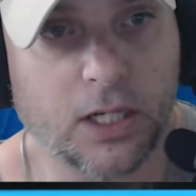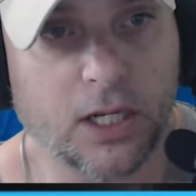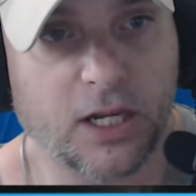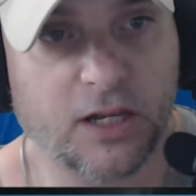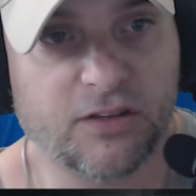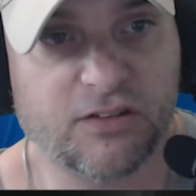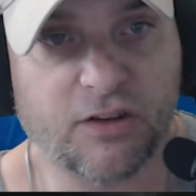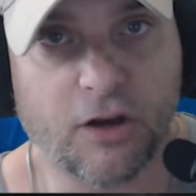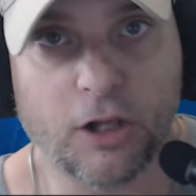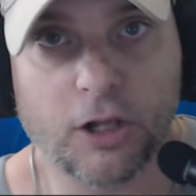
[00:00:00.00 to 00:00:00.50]

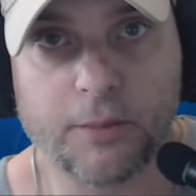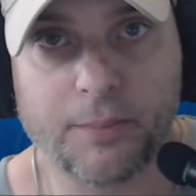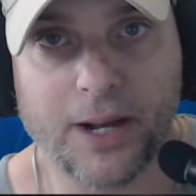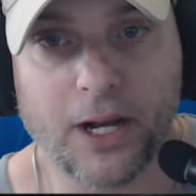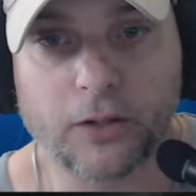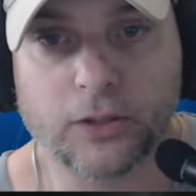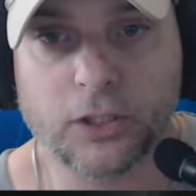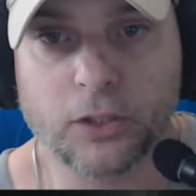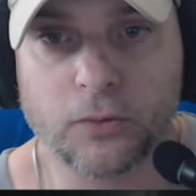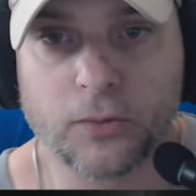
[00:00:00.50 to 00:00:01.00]
It's all
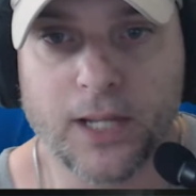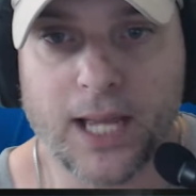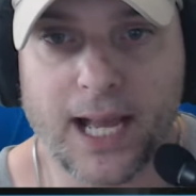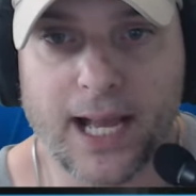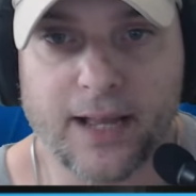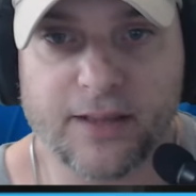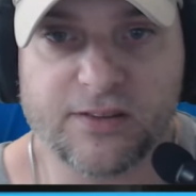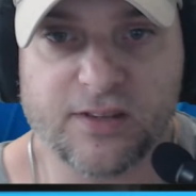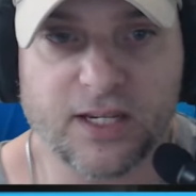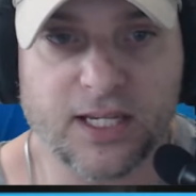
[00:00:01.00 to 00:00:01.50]
about you
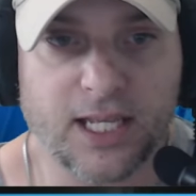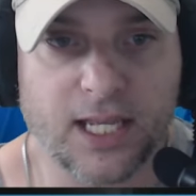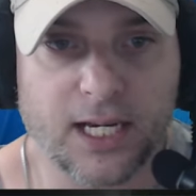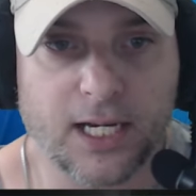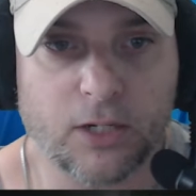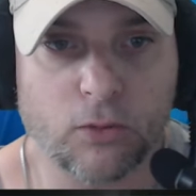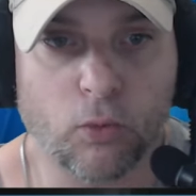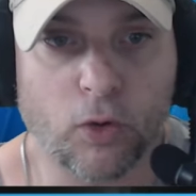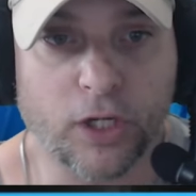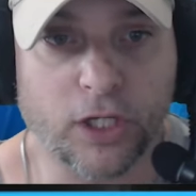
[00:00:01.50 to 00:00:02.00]
guys and
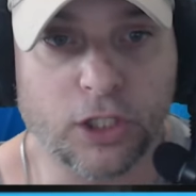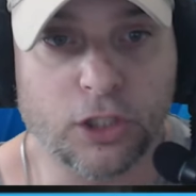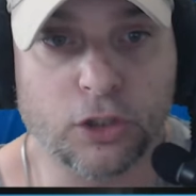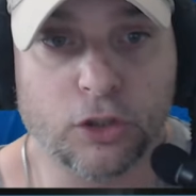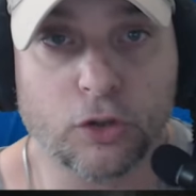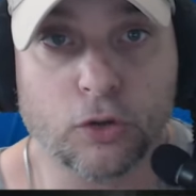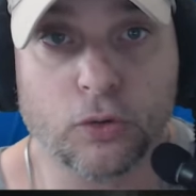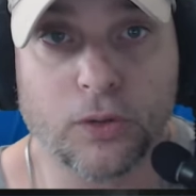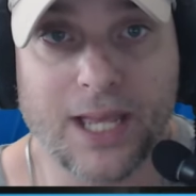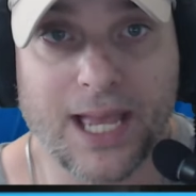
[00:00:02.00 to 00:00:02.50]
getting what
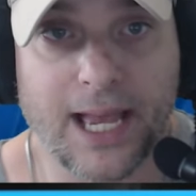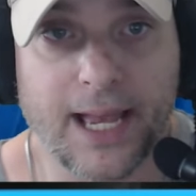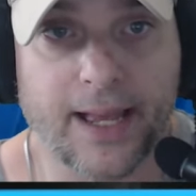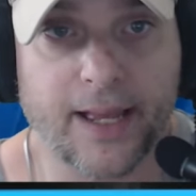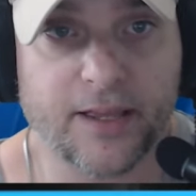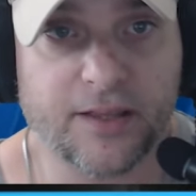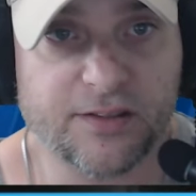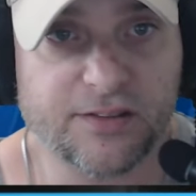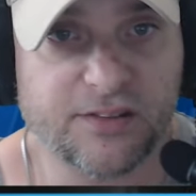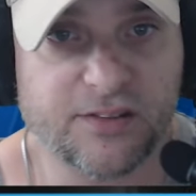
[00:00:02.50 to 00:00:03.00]
you
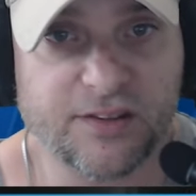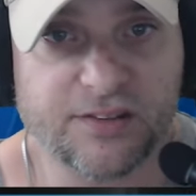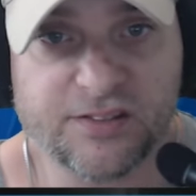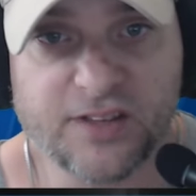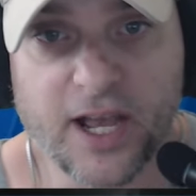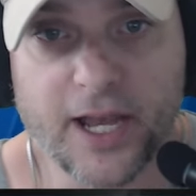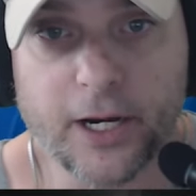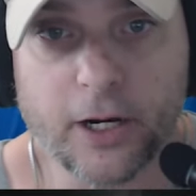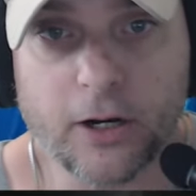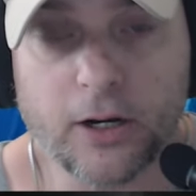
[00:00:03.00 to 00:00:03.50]
guys
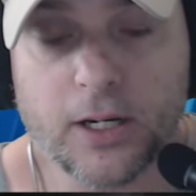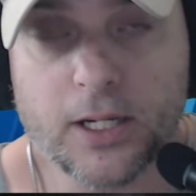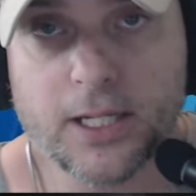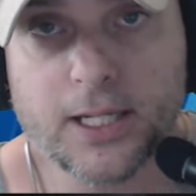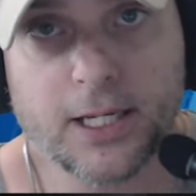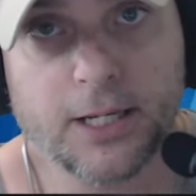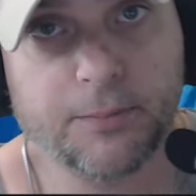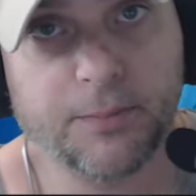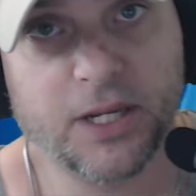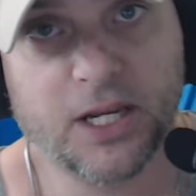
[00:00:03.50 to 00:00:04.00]
desire,
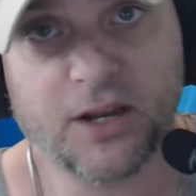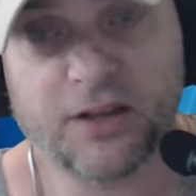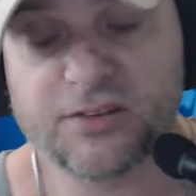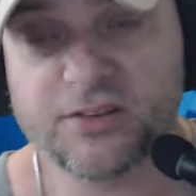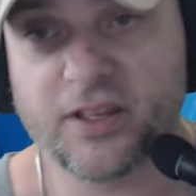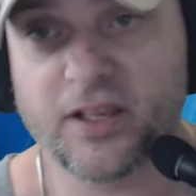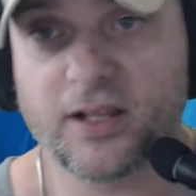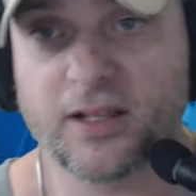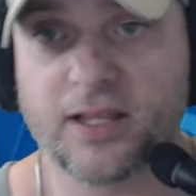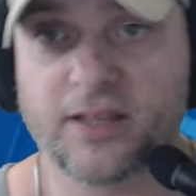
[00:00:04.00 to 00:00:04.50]
because
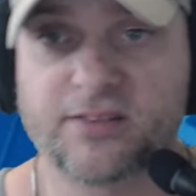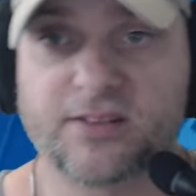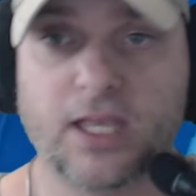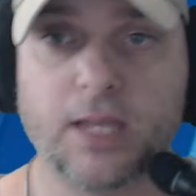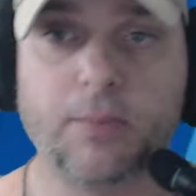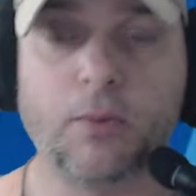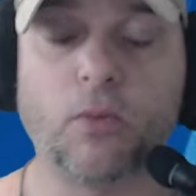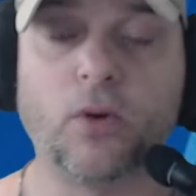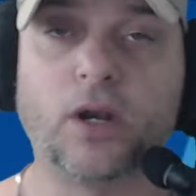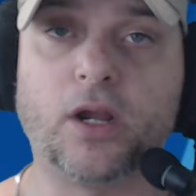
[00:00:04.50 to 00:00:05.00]
let's
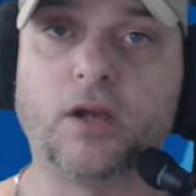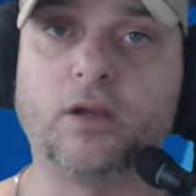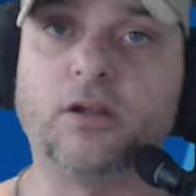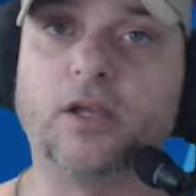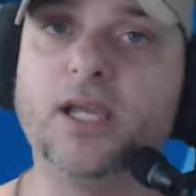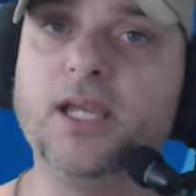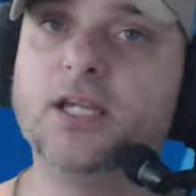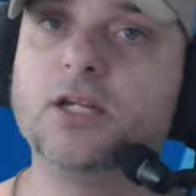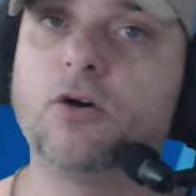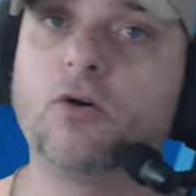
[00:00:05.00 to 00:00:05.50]
keep it 100.
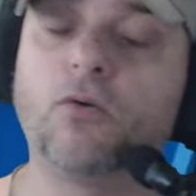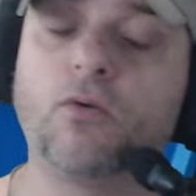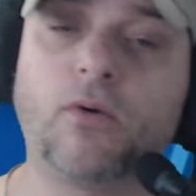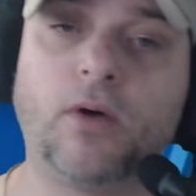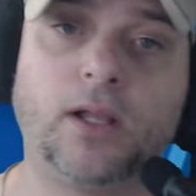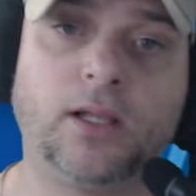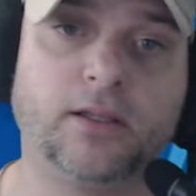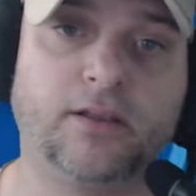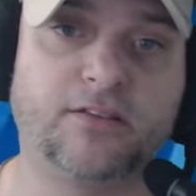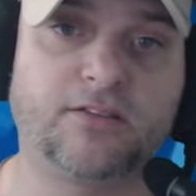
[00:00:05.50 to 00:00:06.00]
Ain't no one
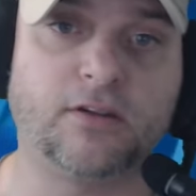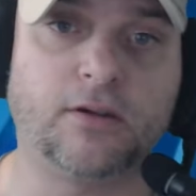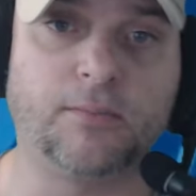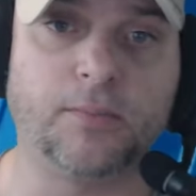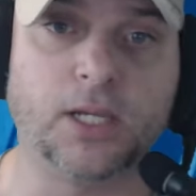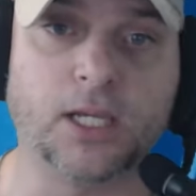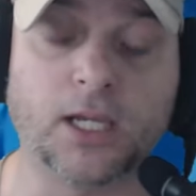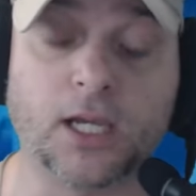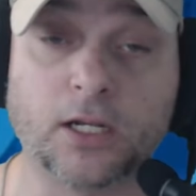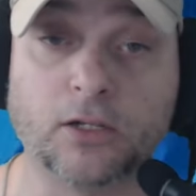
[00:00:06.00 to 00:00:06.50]
want to listen to
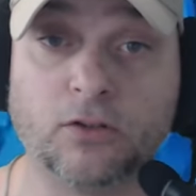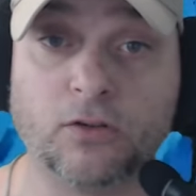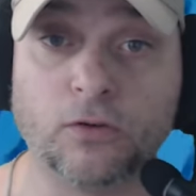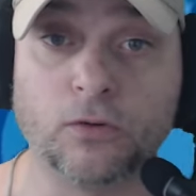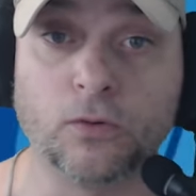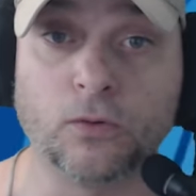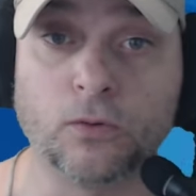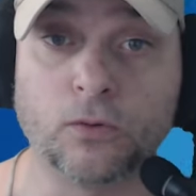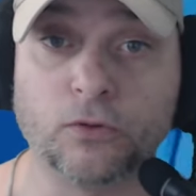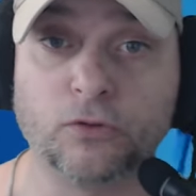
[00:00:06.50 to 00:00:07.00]
me on
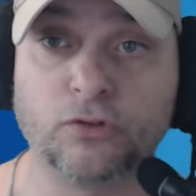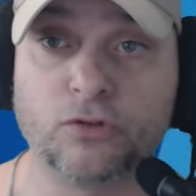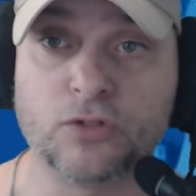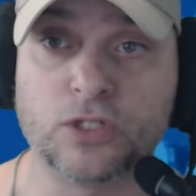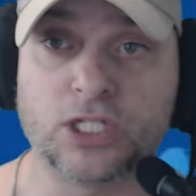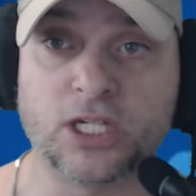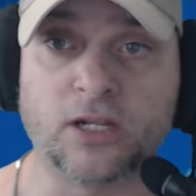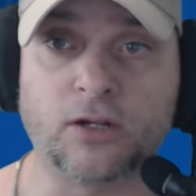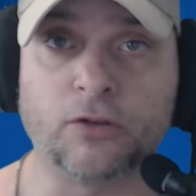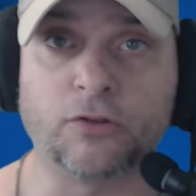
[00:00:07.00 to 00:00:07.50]
two
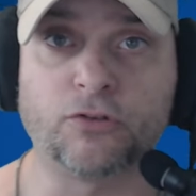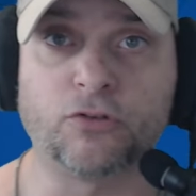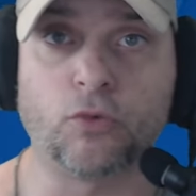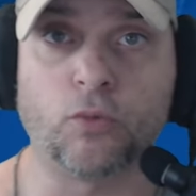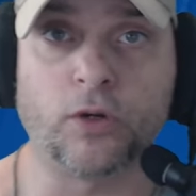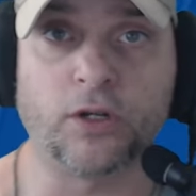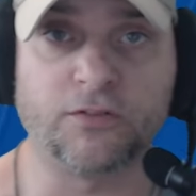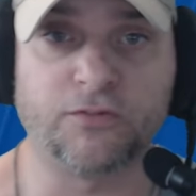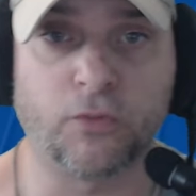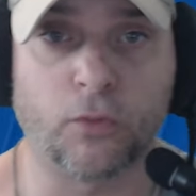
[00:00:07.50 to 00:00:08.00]
channels
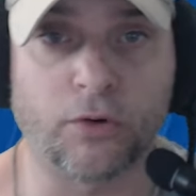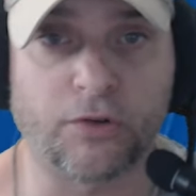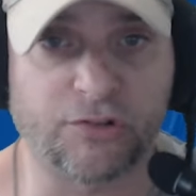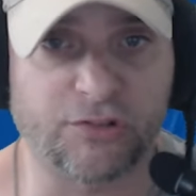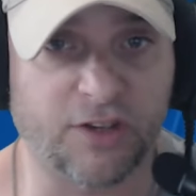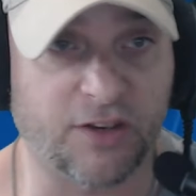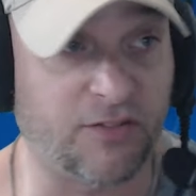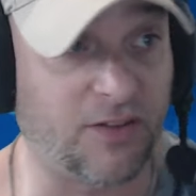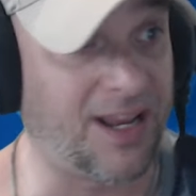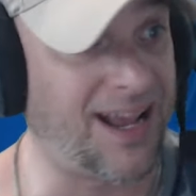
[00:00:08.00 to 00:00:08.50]

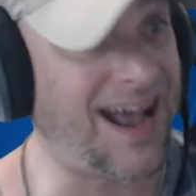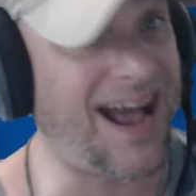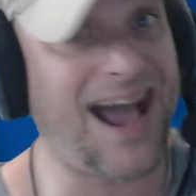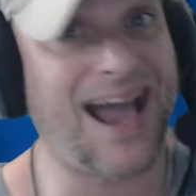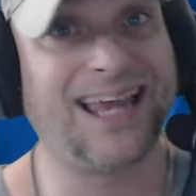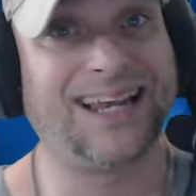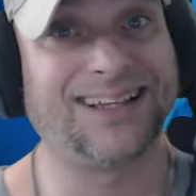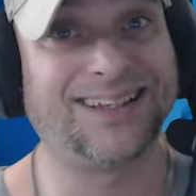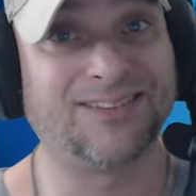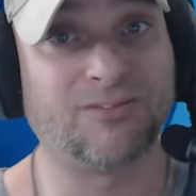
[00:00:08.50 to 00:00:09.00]
24/7.
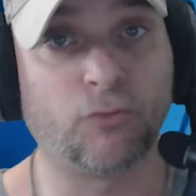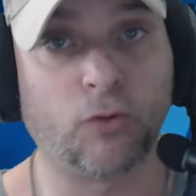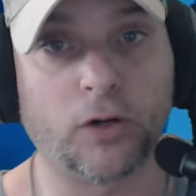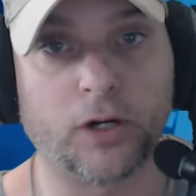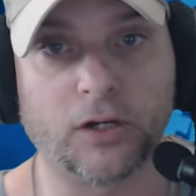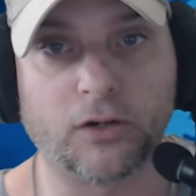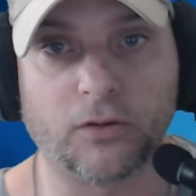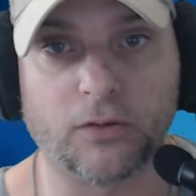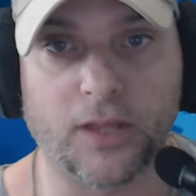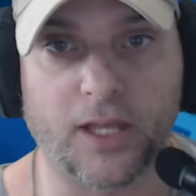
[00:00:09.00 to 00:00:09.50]
I don't even want
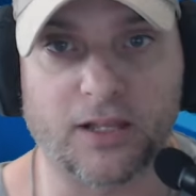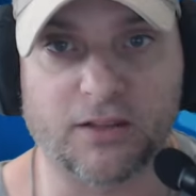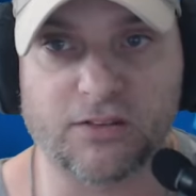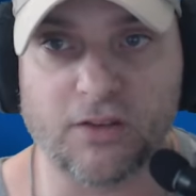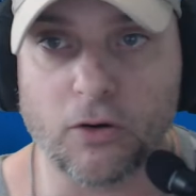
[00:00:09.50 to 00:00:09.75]
to do that.